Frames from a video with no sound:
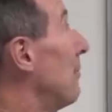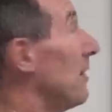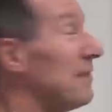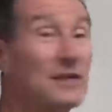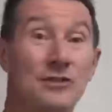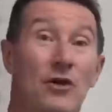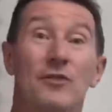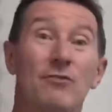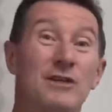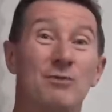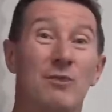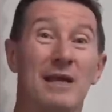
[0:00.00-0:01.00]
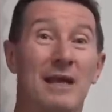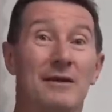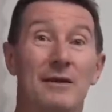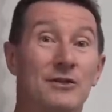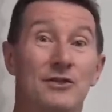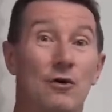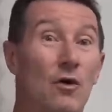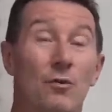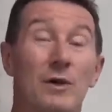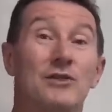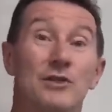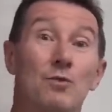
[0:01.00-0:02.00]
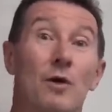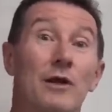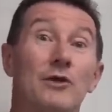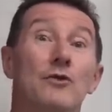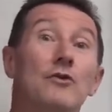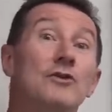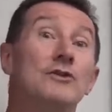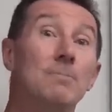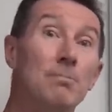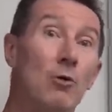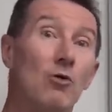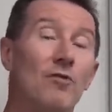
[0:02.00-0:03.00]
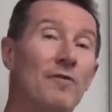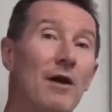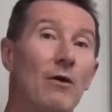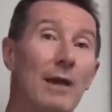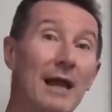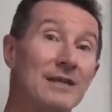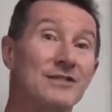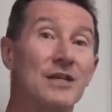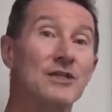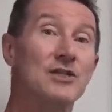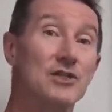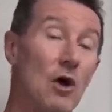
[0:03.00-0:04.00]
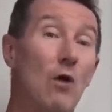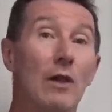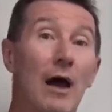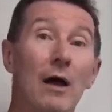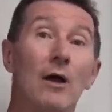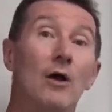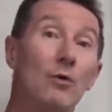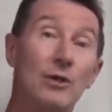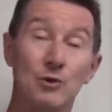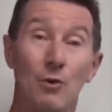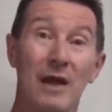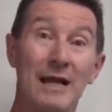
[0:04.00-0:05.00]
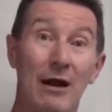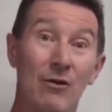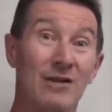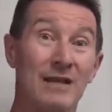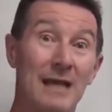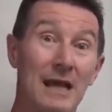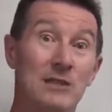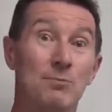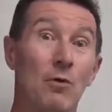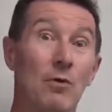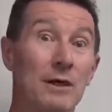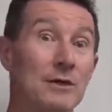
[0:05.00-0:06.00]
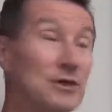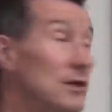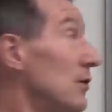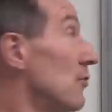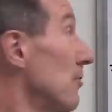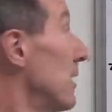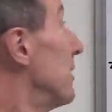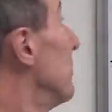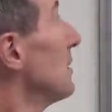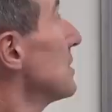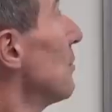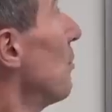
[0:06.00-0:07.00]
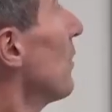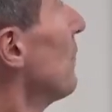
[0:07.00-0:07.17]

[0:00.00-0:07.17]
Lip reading: That's not the reason we're getting it installed. We just want to use more of our excess solar, which we're currently exporting to the grid. So what